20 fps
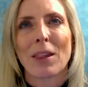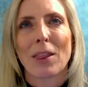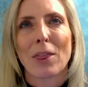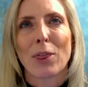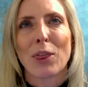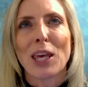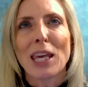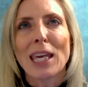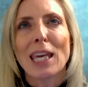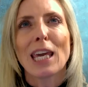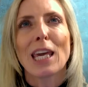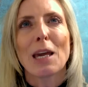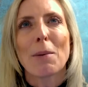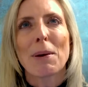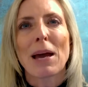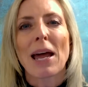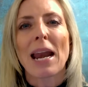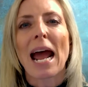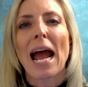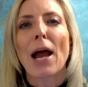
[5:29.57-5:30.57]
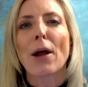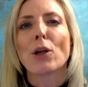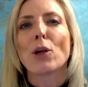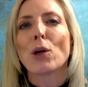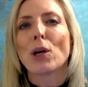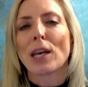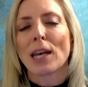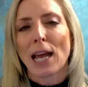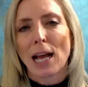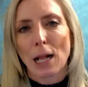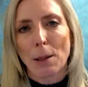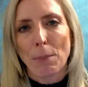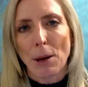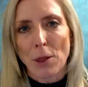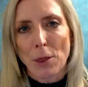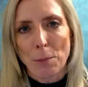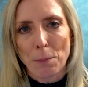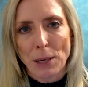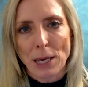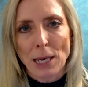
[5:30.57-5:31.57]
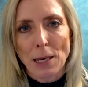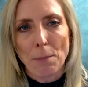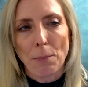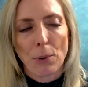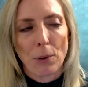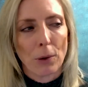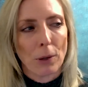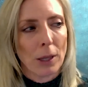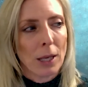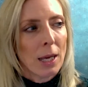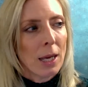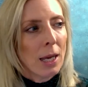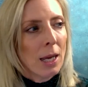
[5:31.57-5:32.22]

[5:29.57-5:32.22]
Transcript: thinking about how you can help other people,